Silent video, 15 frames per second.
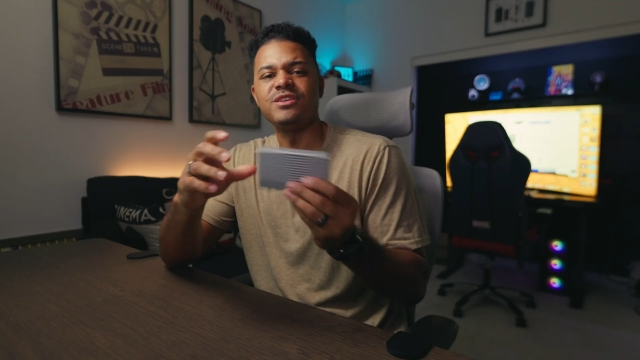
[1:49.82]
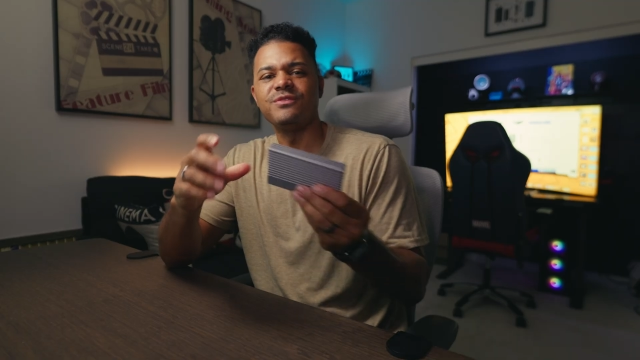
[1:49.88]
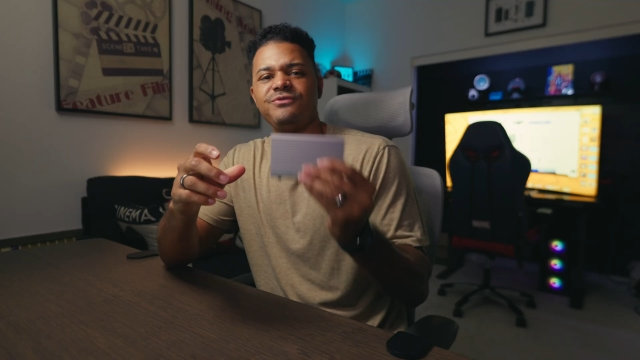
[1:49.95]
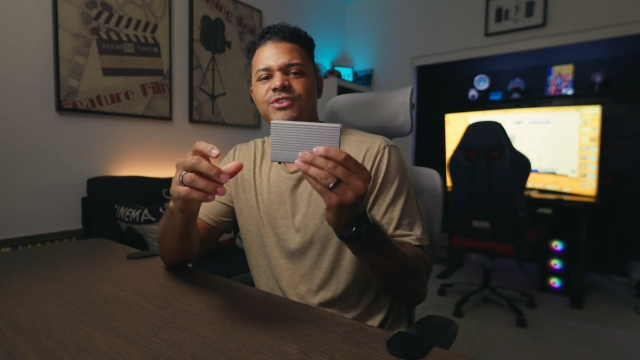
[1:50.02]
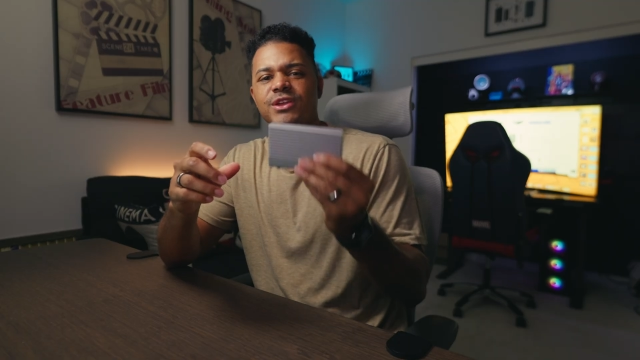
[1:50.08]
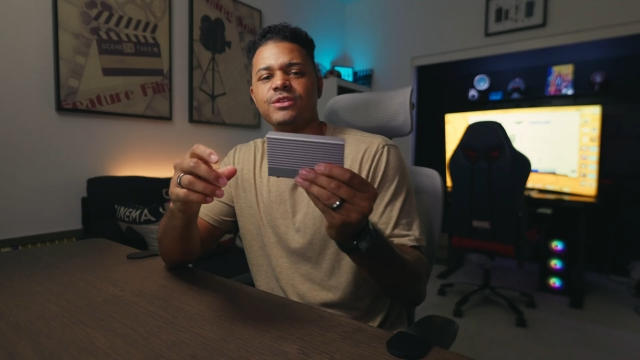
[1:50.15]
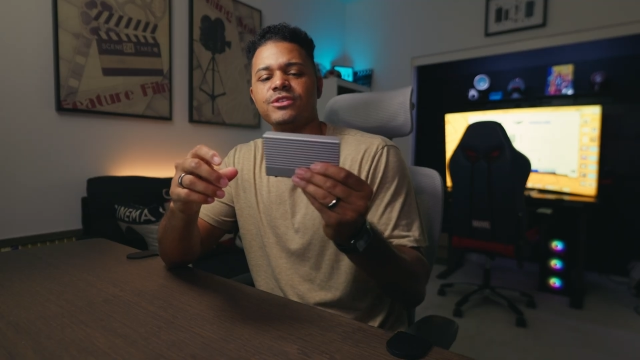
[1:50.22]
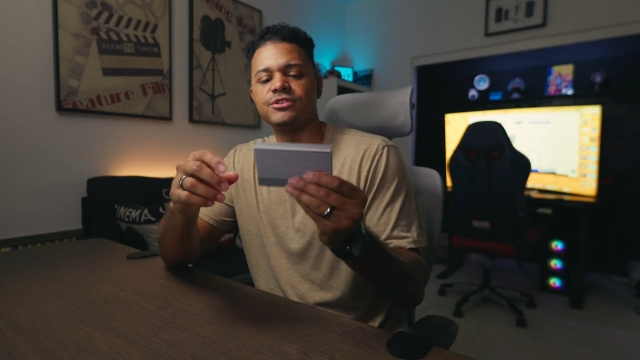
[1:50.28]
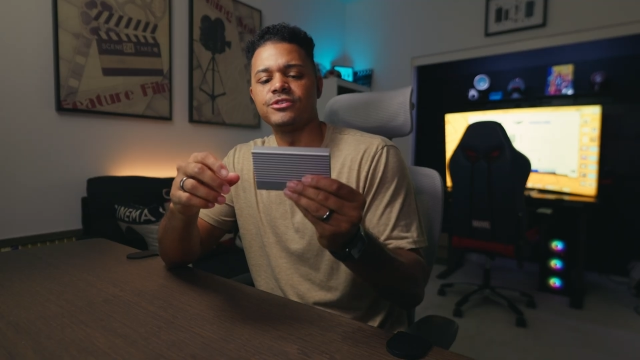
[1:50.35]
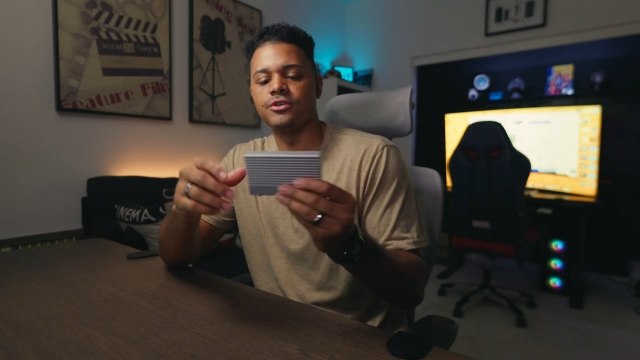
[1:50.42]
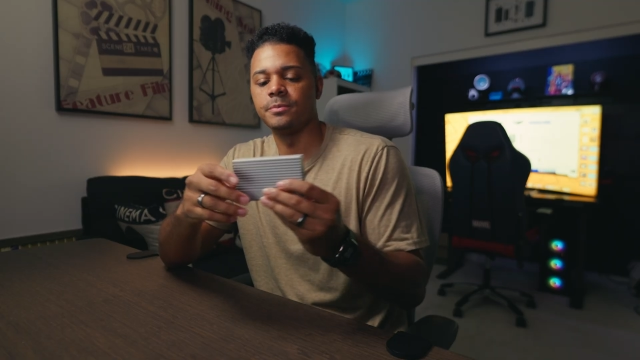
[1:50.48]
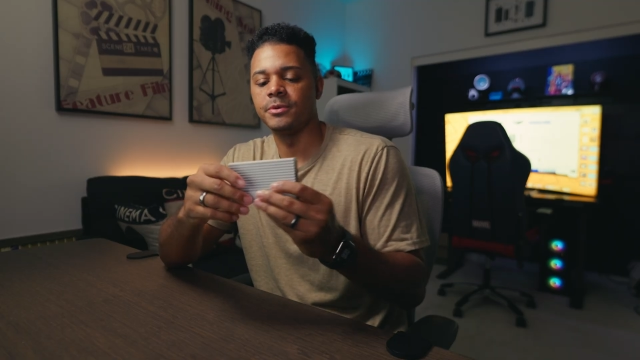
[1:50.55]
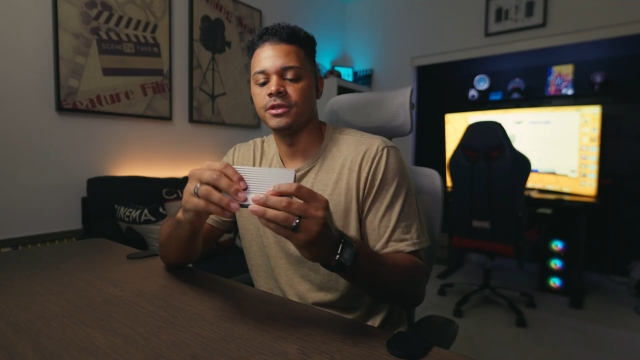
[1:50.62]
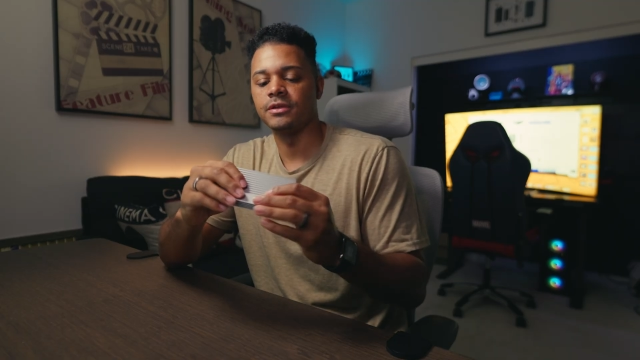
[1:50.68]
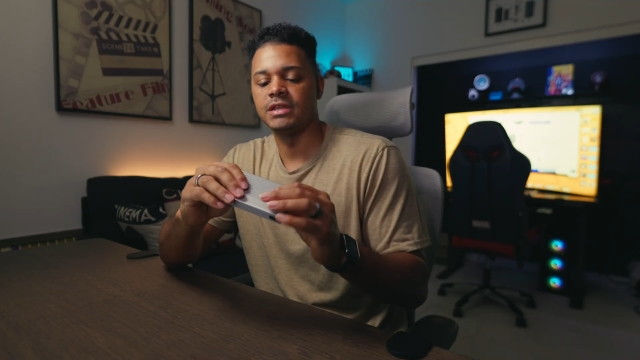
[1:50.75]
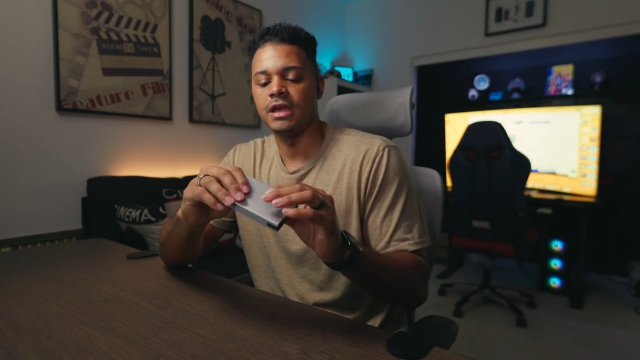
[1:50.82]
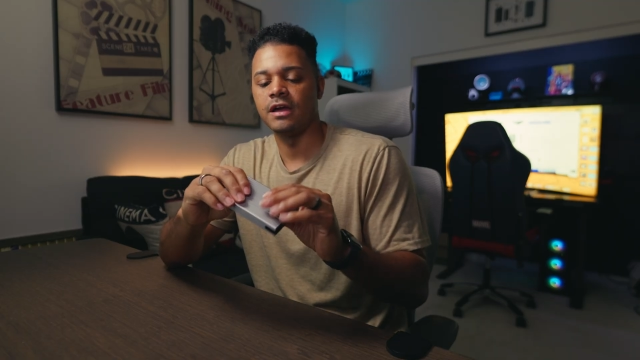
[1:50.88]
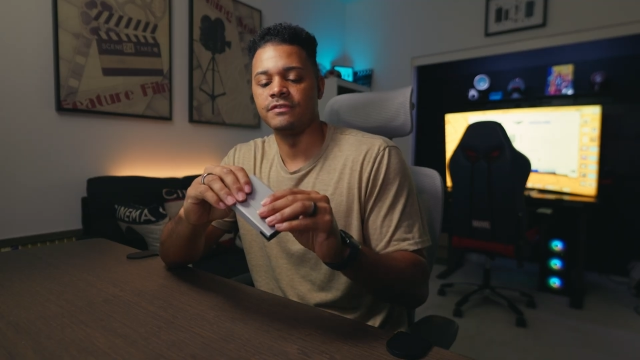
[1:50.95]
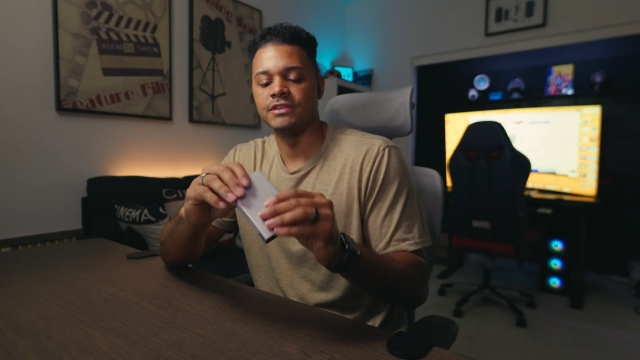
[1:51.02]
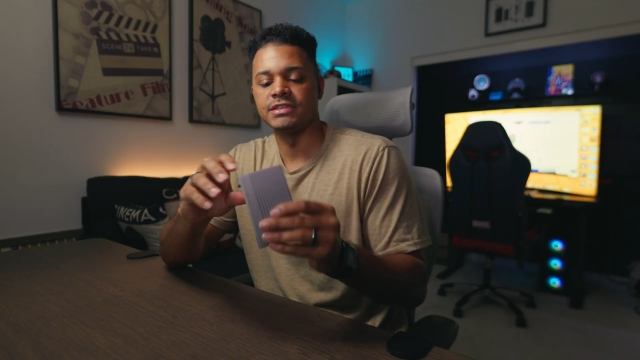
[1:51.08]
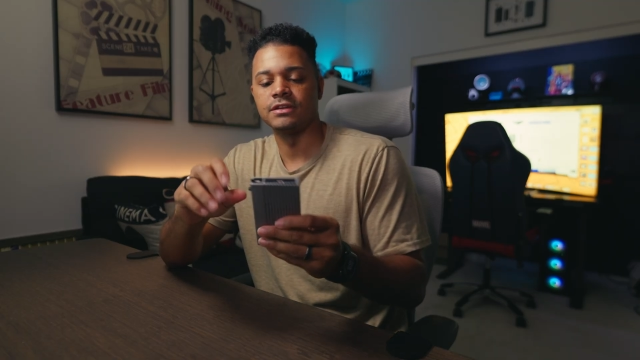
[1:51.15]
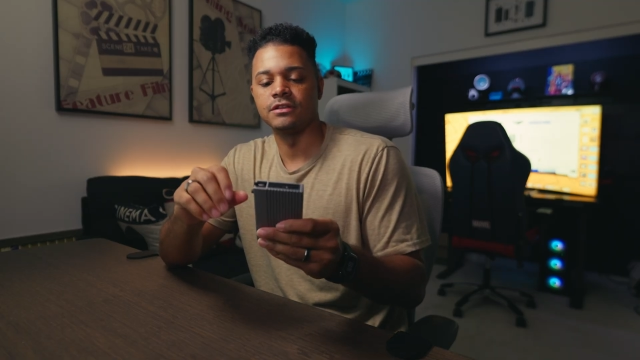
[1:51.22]
can feel the durability
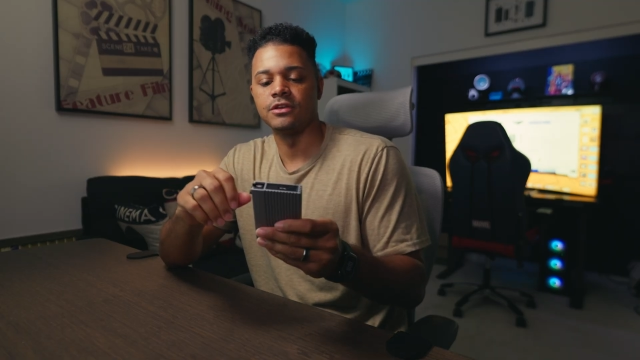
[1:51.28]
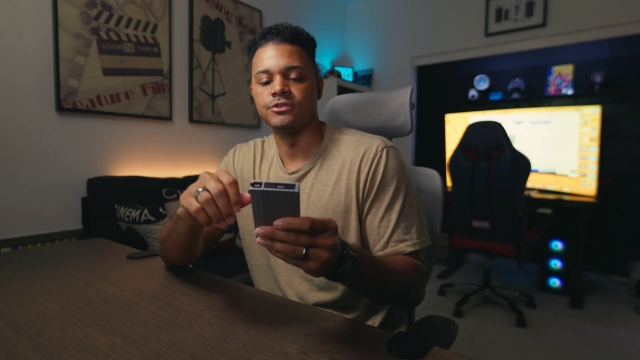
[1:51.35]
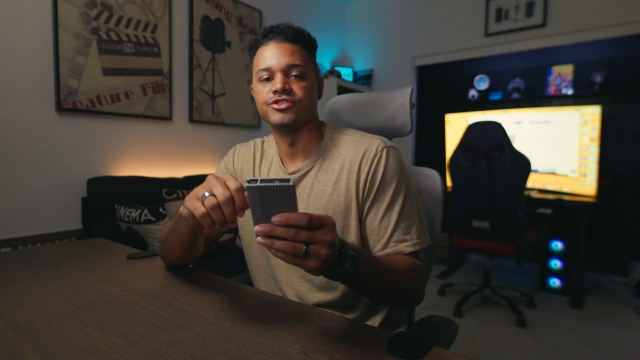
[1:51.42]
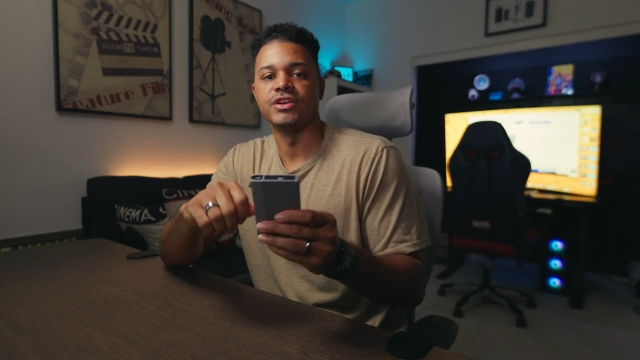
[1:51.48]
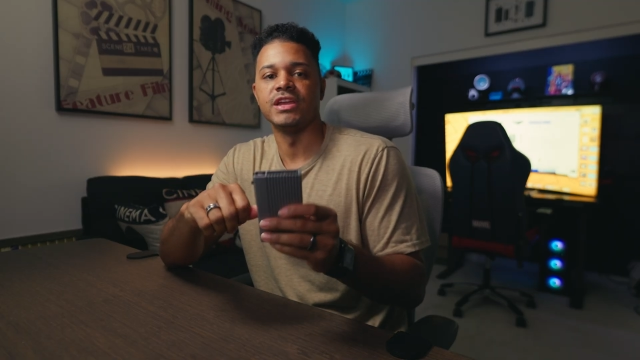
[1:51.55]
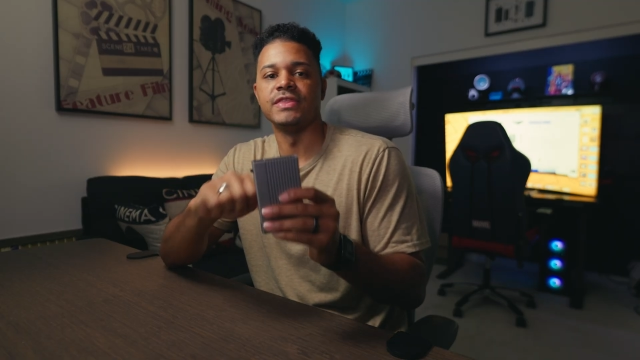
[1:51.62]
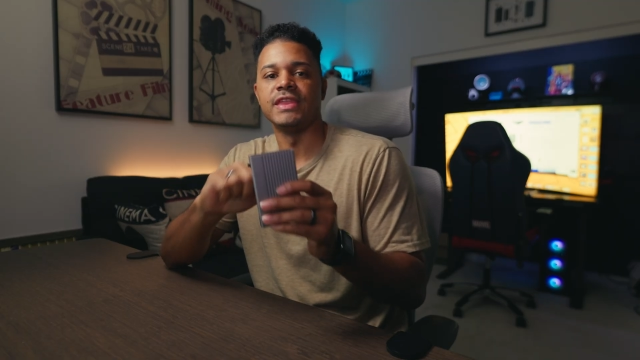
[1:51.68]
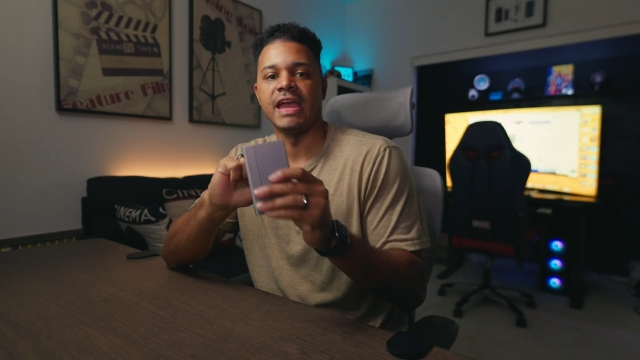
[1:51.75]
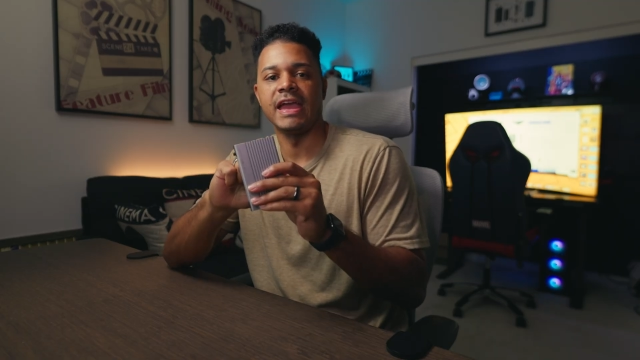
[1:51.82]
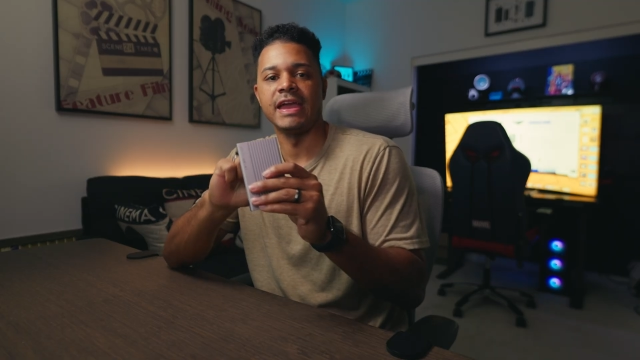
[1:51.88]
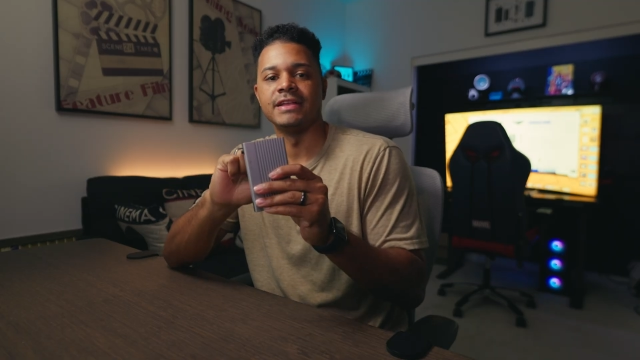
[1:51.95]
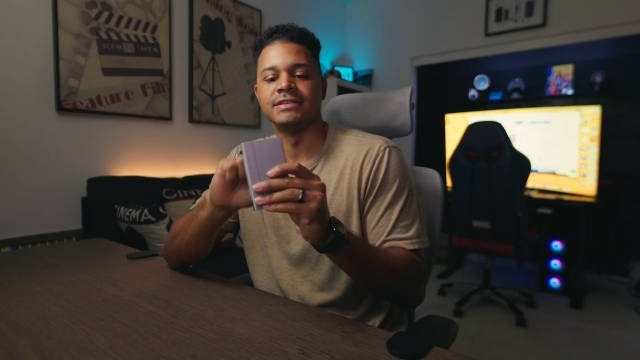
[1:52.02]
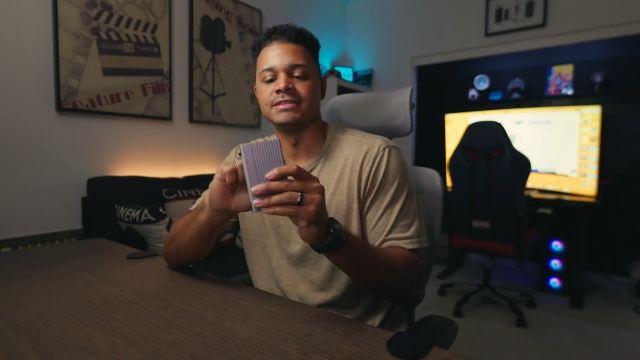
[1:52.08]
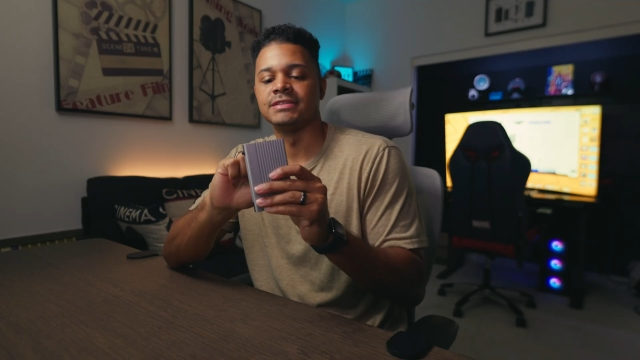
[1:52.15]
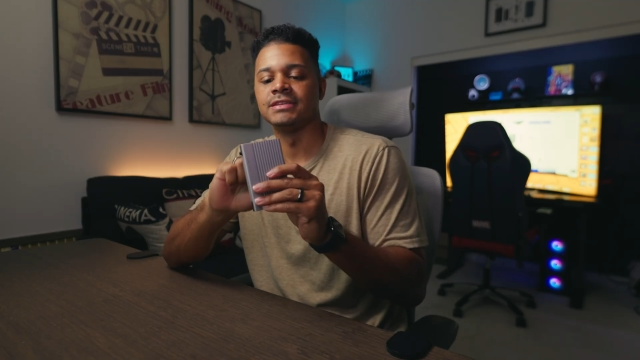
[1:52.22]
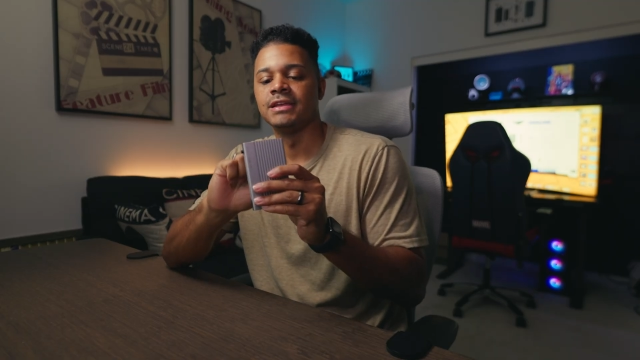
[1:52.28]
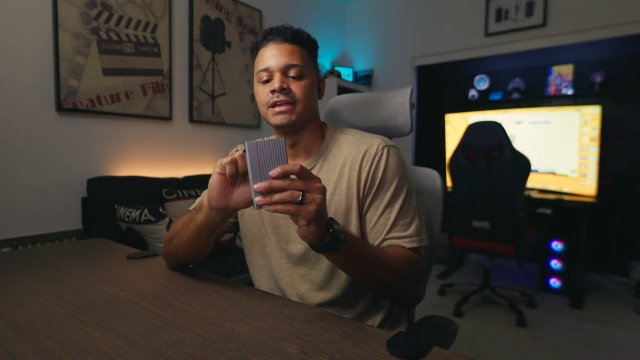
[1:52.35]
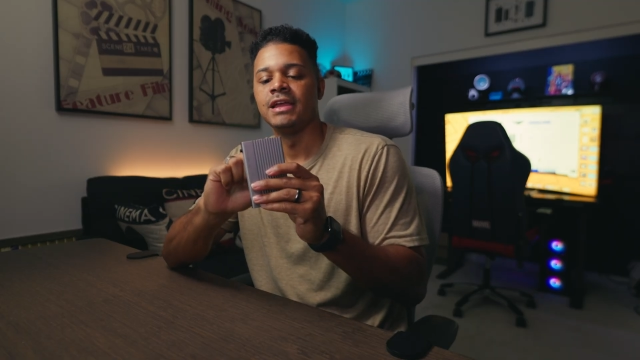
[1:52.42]
of this enclosure in the hands.